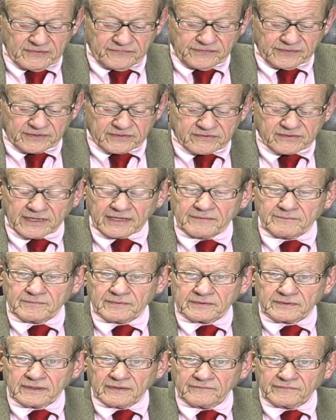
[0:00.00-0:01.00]
the
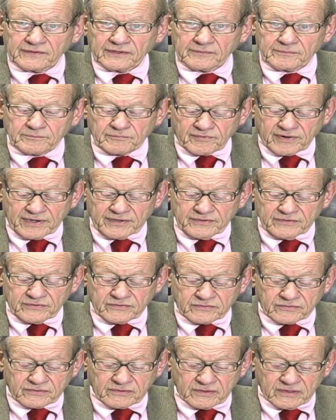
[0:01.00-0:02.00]
excitement of an
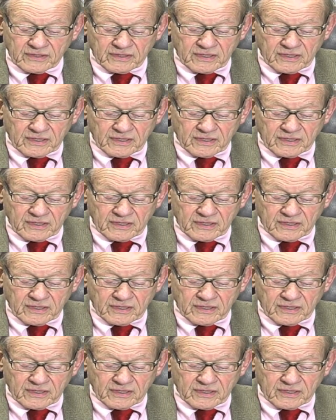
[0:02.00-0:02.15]
embrace